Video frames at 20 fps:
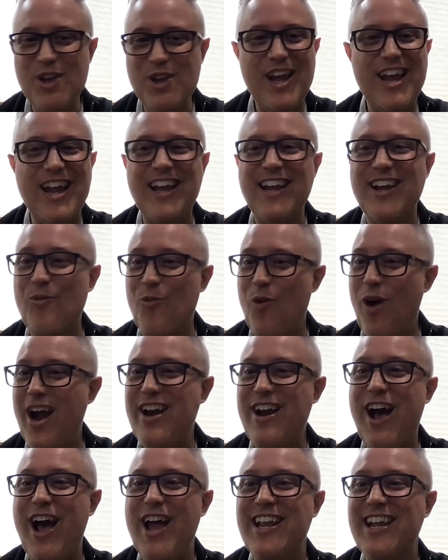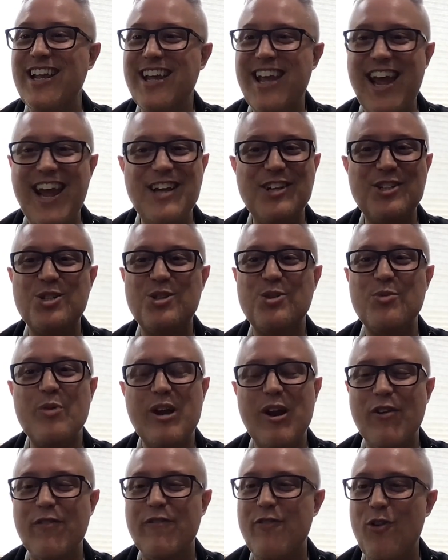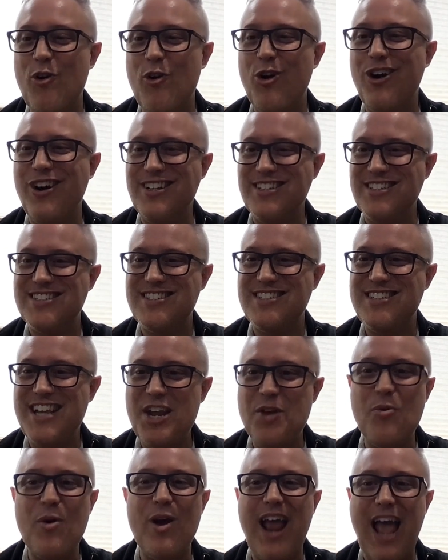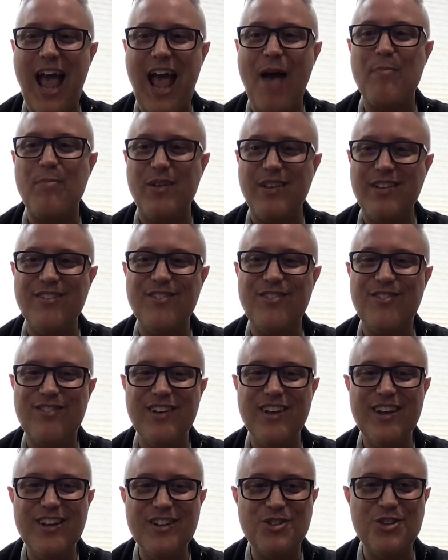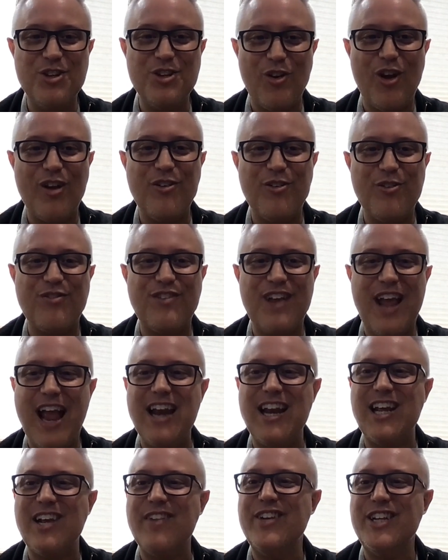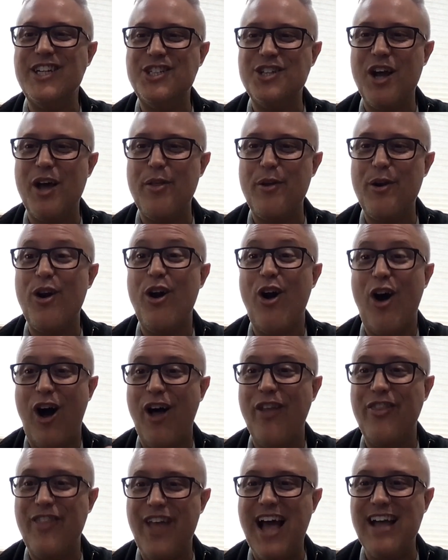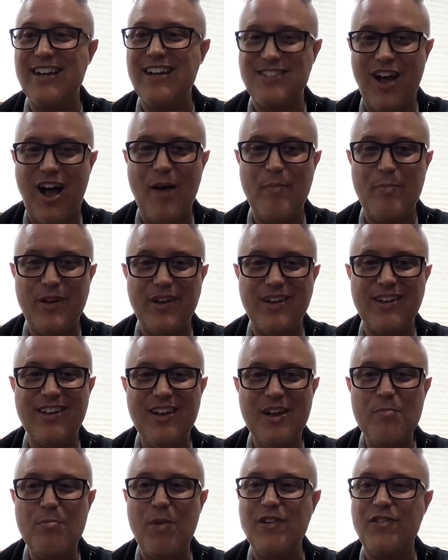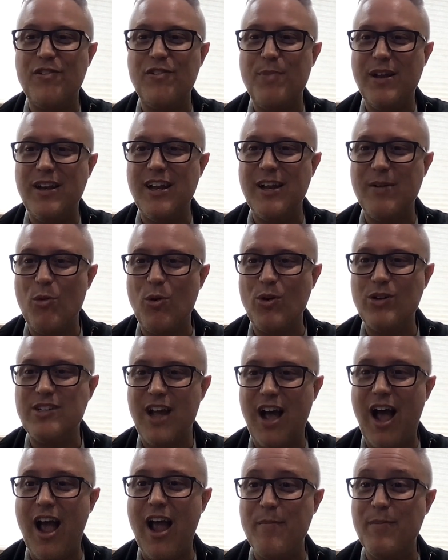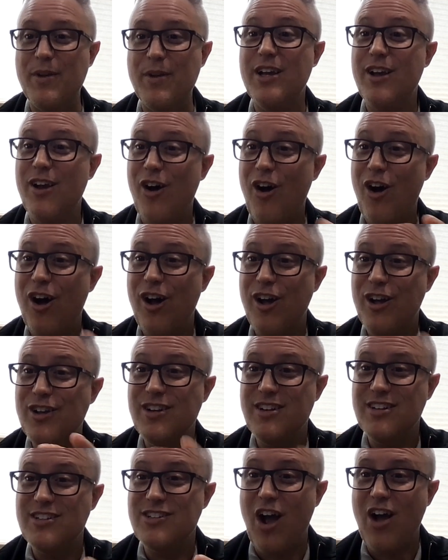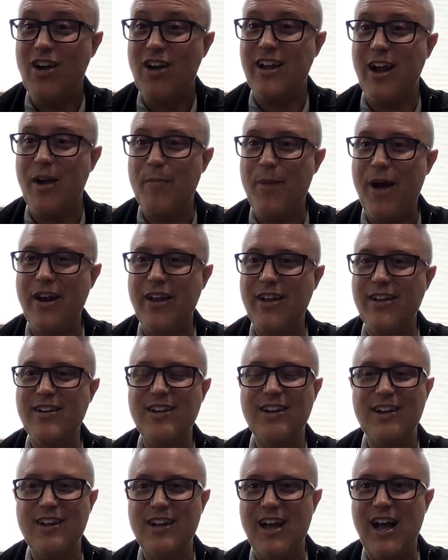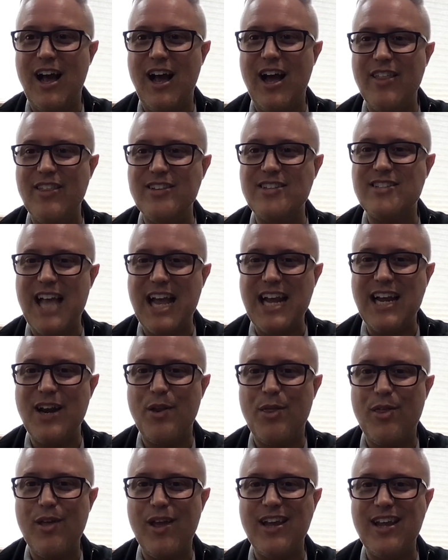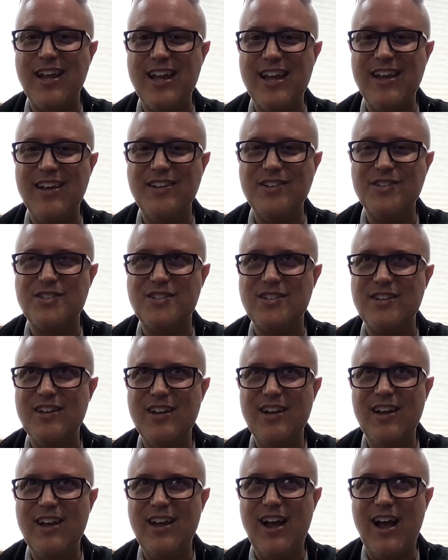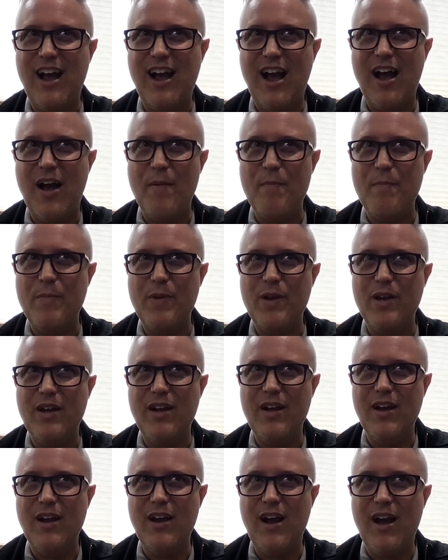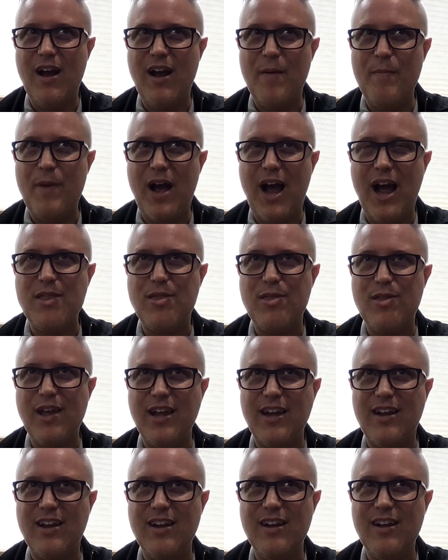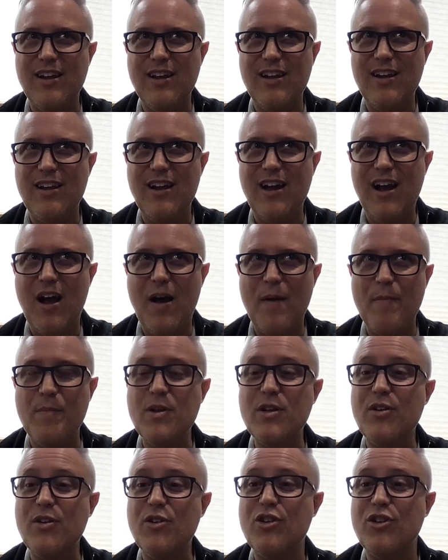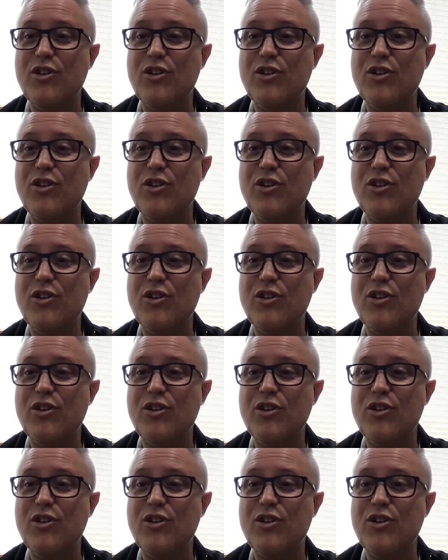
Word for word: In, why not engage three or four and see what happens? to your understanding of each other on that topic by spending more time talking about it. Uh, the second thing is, um, um, I think, um,